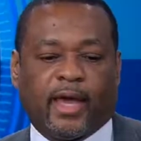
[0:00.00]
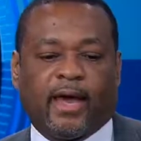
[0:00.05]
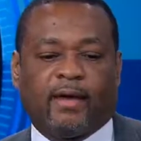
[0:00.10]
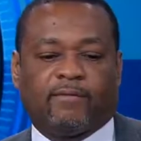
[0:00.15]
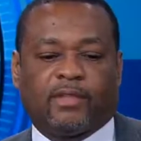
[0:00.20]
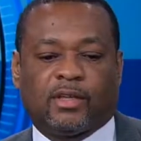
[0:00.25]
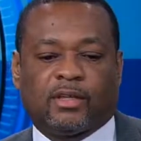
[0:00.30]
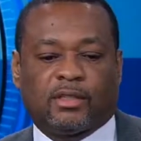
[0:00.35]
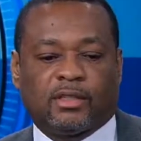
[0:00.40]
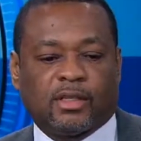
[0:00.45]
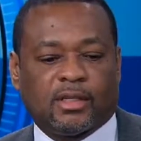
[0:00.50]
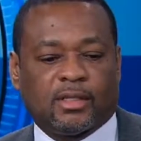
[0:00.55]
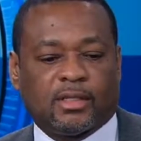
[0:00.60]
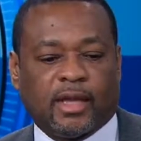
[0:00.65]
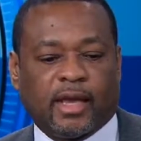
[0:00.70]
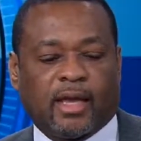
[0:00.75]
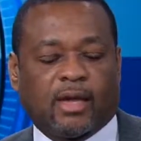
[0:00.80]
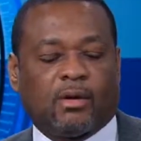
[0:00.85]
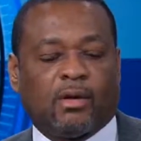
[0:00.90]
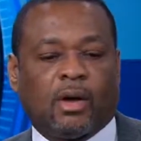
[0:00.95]
we have to
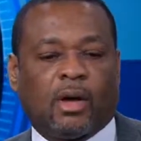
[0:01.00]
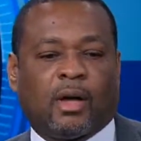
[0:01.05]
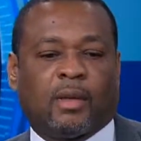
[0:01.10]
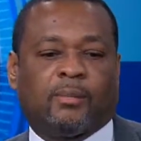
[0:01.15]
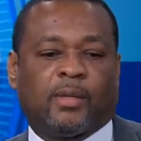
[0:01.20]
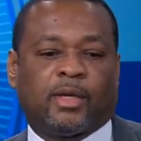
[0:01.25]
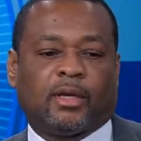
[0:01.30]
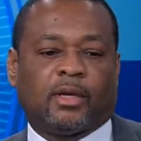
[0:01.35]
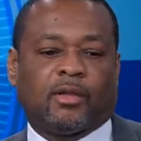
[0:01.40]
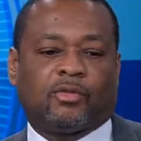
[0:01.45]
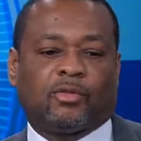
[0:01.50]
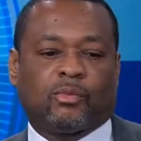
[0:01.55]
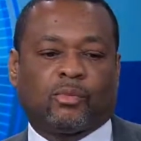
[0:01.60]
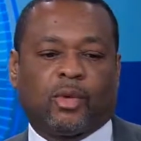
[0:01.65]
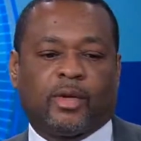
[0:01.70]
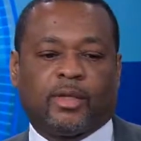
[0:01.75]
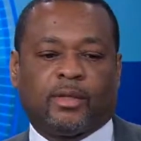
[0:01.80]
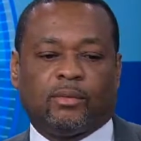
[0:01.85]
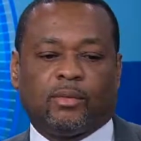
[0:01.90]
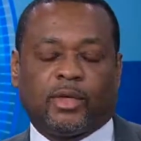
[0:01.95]
take on, because
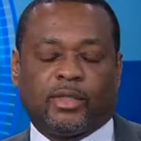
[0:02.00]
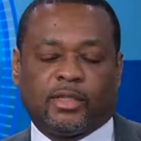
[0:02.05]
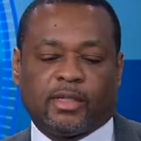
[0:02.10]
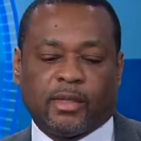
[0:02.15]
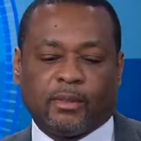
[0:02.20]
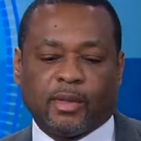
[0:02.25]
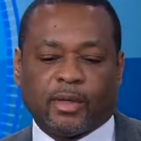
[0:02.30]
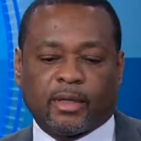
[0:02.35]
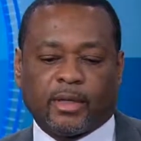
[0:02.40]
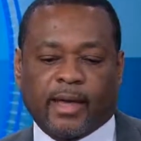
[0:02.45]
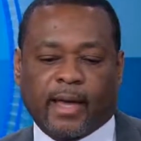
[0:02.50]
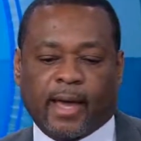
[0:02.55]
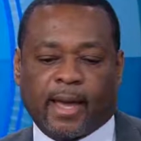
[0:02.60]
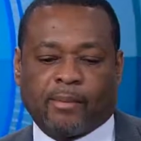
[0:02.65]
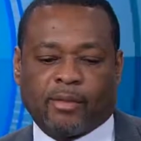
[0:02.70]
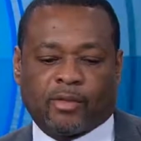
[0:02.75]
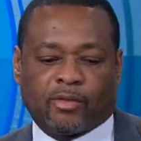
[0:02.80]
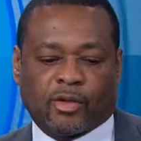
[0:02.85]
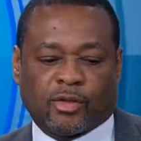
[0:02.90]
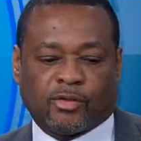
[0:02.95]
what typically
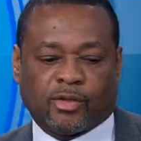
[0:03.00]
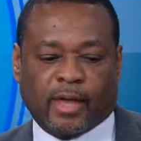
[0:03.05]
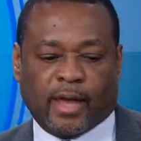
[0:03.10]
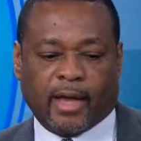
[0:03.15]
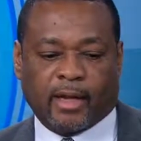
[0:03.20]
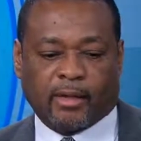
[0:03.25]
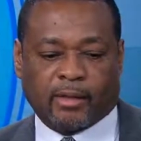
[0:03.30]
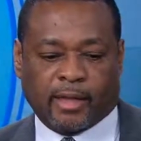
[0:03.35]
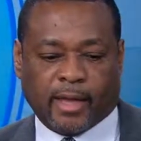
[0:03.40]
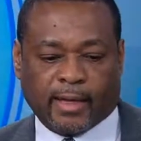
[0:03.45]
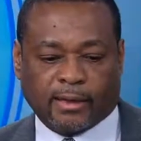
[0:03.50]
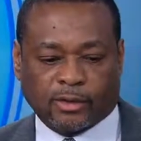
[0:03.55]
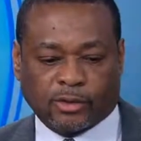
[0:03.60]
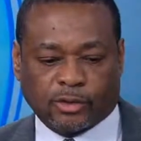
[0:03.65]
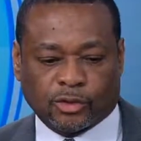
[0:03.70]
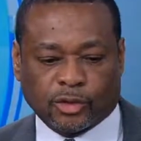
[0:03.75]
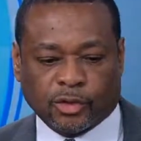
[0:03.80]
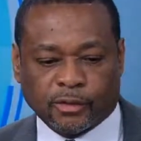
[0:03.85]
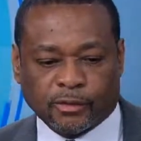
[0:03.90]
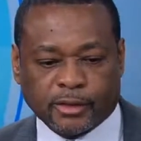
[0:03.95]
happens is that
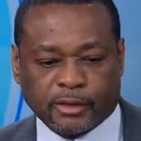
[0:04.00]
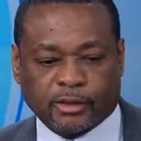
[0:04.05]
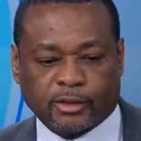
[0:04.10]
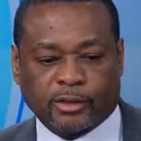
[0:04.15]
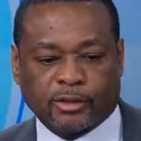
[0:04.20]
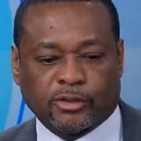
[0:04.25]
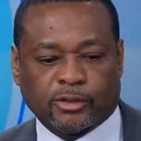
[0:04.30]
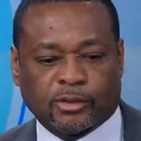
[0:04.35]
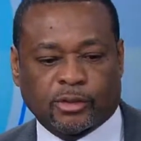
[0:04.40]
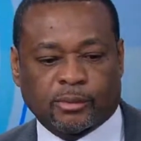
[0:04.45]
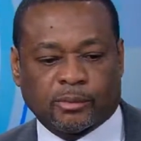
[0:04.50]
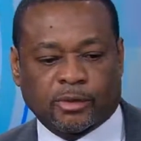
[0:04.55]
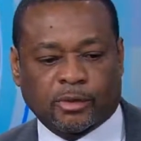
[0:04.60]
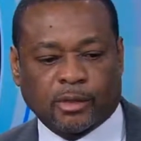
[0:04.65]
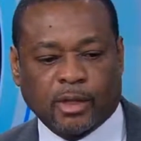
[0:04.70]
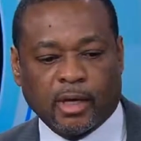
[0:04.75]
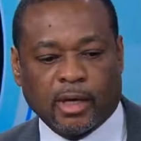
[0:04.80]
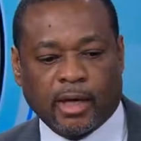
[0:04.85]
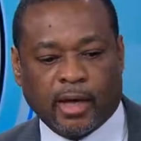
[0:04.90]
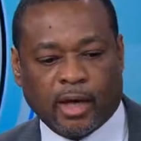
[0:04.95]
service
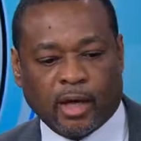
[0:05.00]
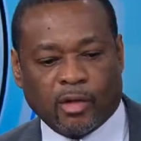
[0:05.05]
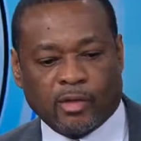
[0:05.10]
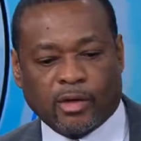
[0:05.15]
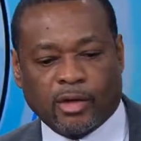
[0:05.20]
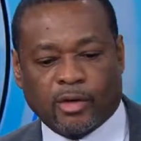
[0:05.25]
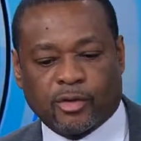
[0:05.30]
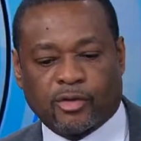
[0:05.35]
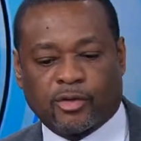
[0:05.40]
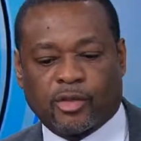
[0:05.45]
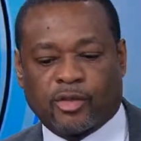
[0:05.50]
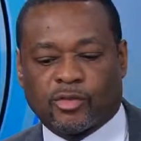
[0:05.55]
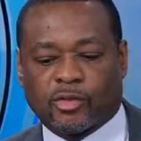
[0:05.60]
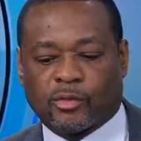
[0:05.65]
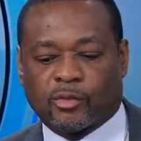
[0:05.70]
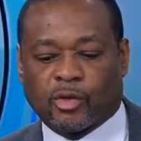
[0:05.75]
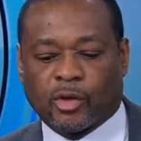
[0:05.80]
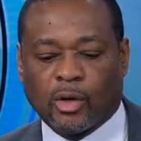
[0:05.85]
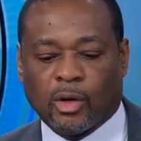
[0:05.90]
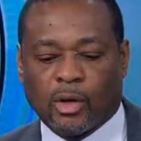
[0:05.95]
systems, healthcare
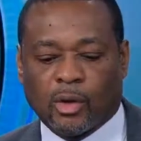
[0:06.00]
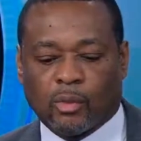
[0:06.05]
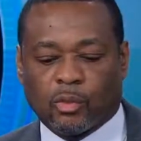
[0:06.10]
systems,